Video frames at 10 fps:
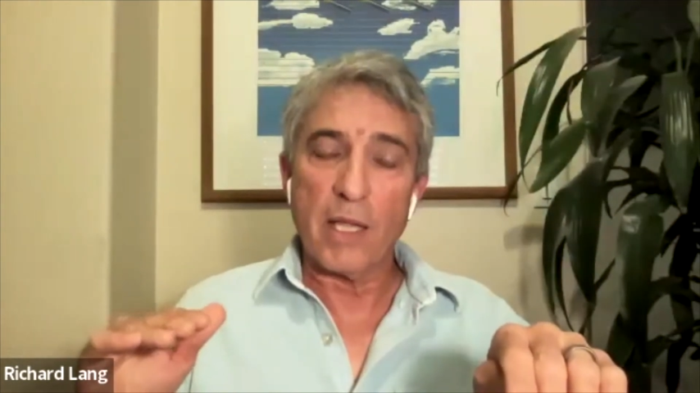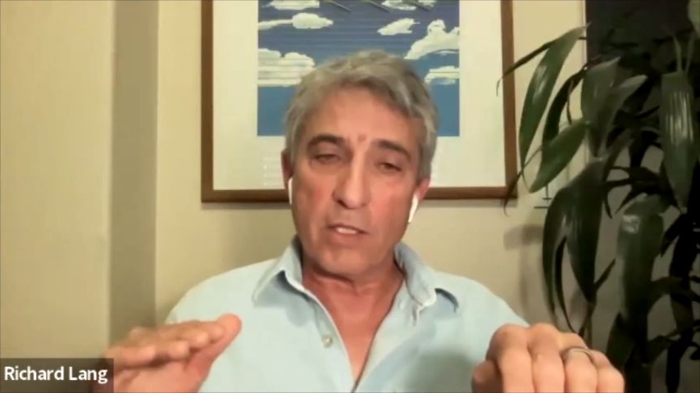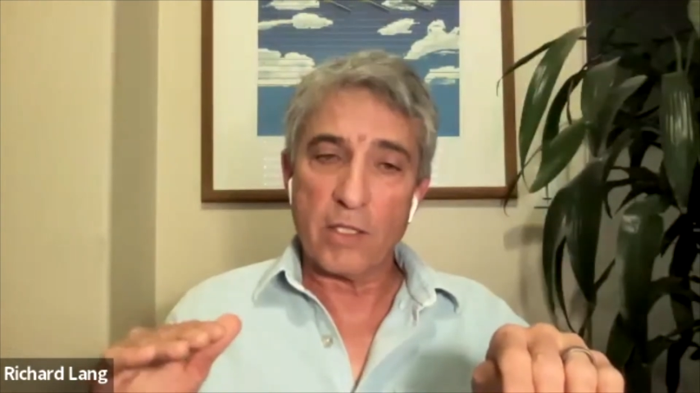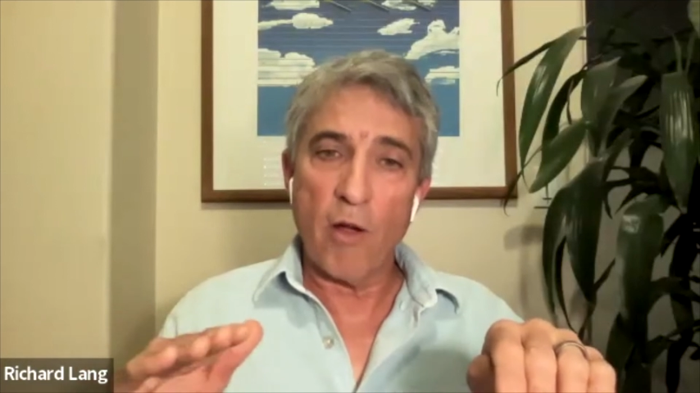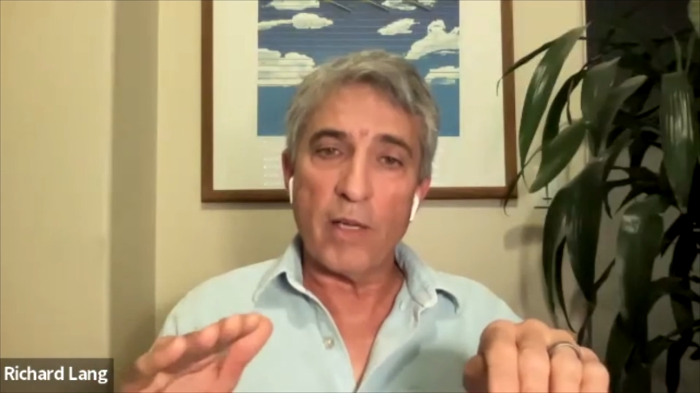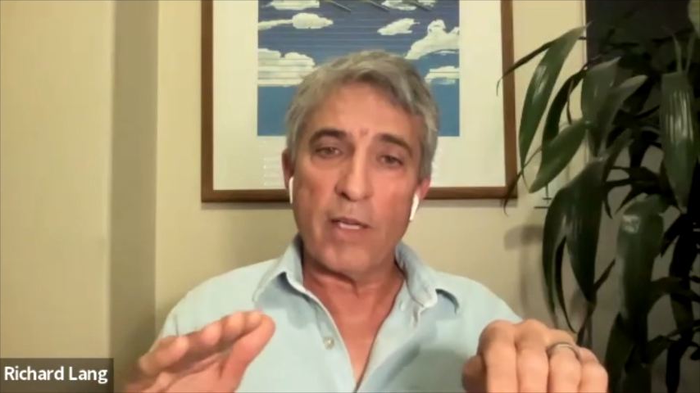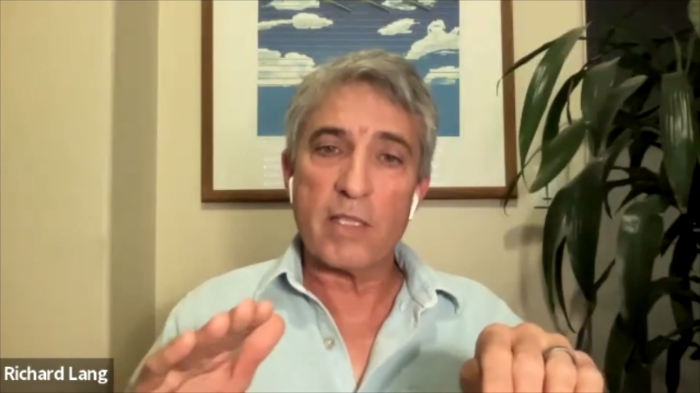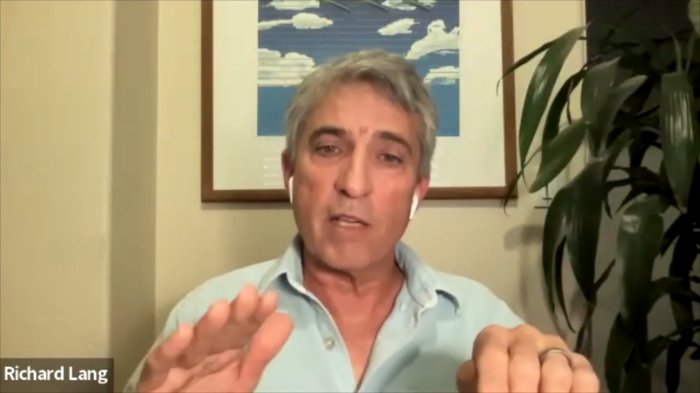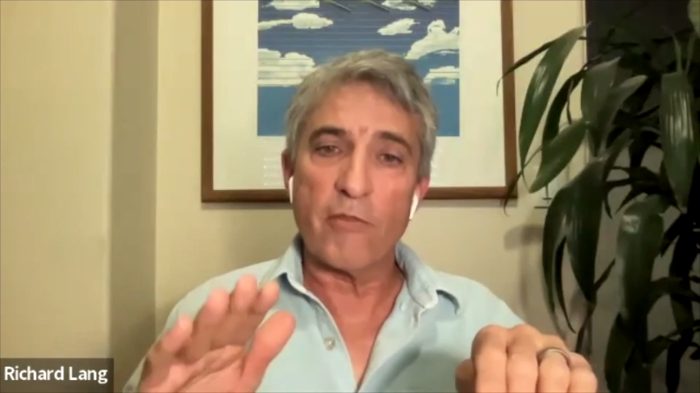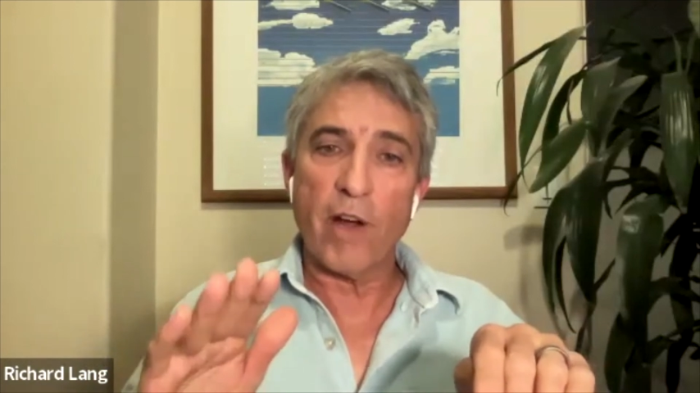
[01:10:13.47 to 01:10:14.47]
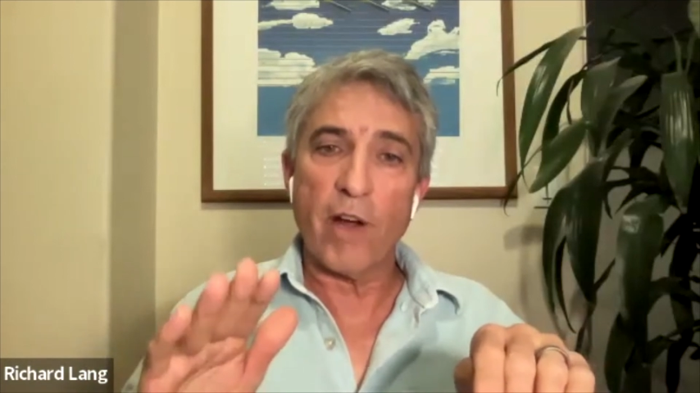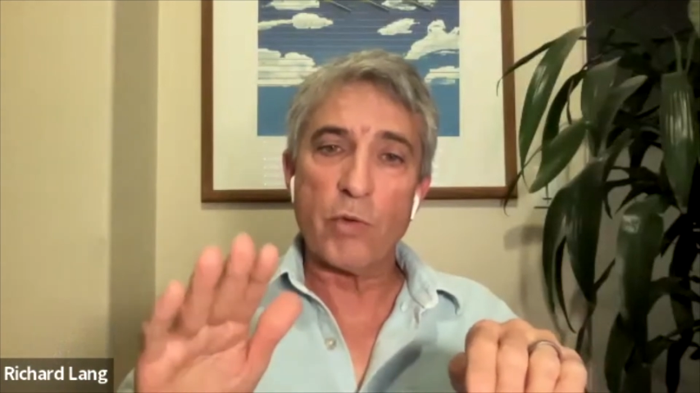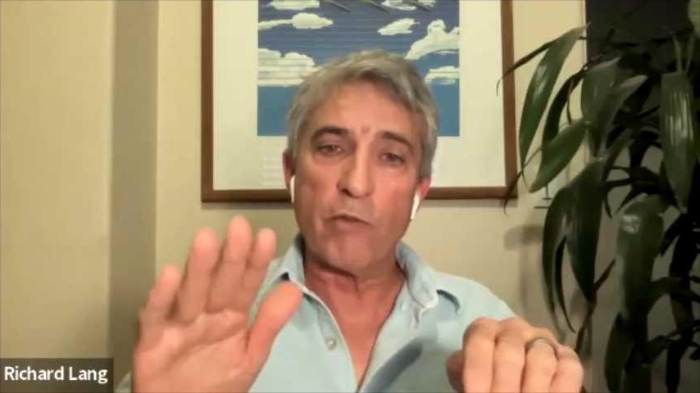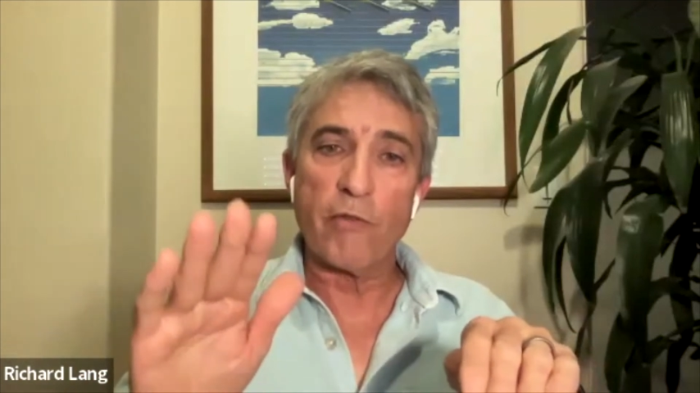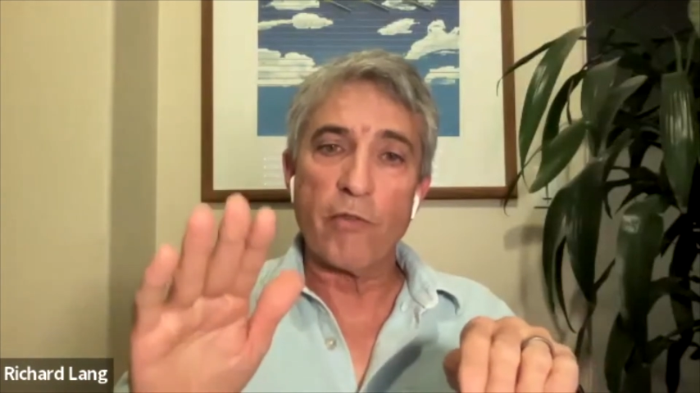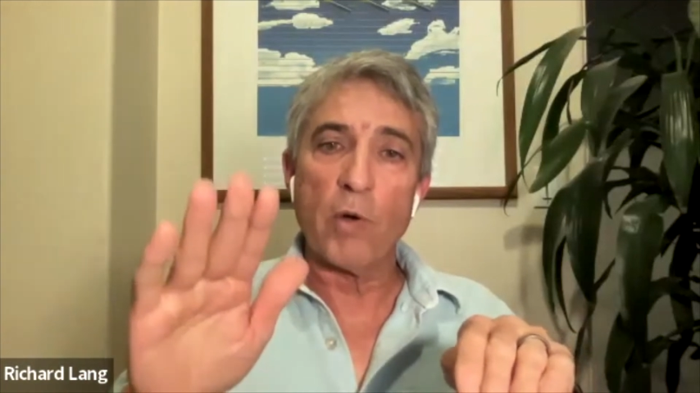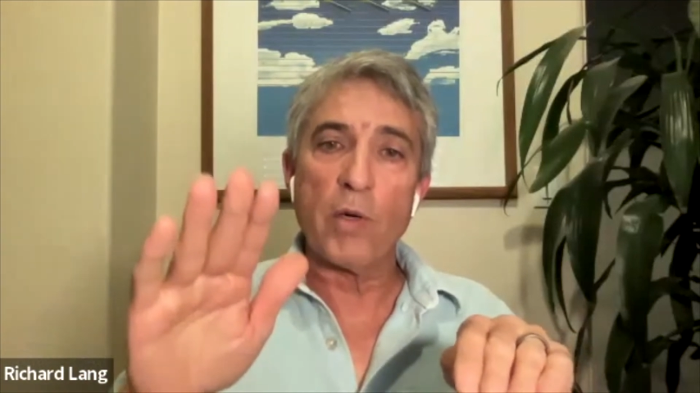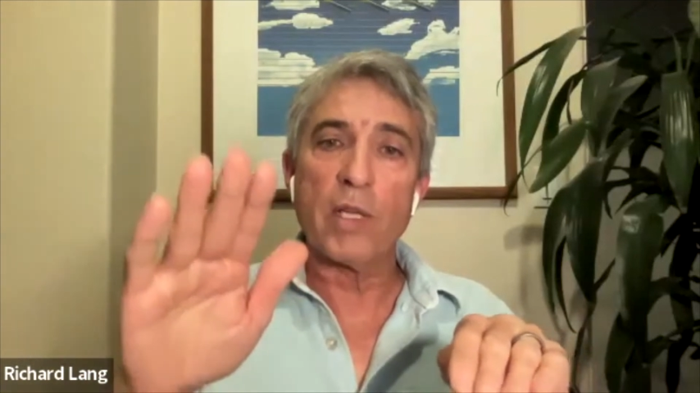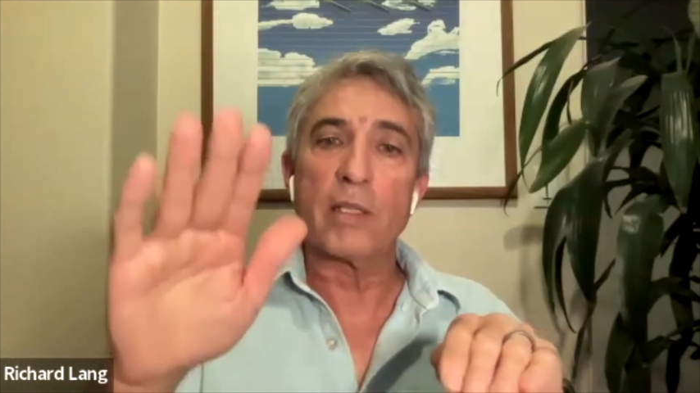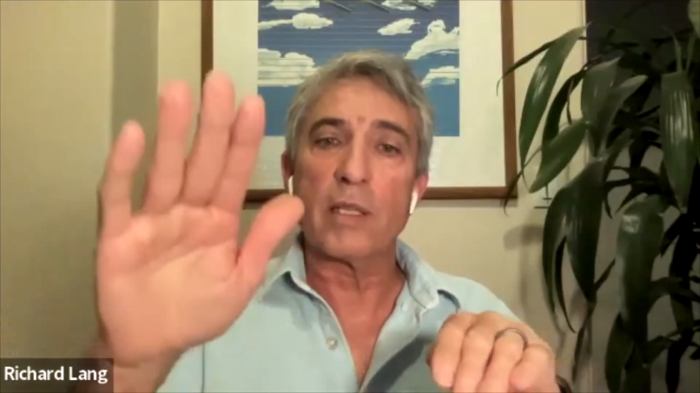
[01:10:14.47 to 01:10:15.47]
as long as the advisory
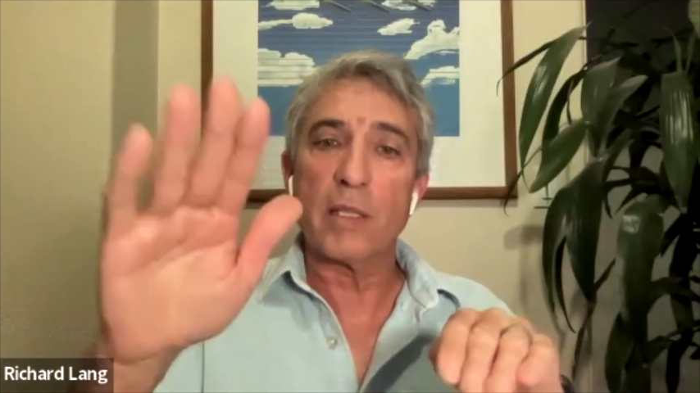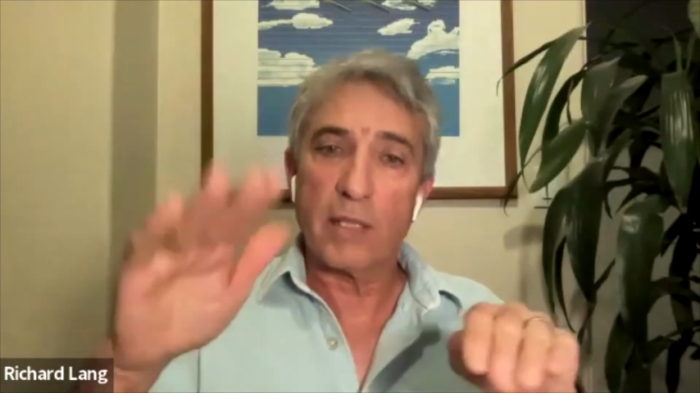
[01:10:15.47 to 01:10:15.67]
voting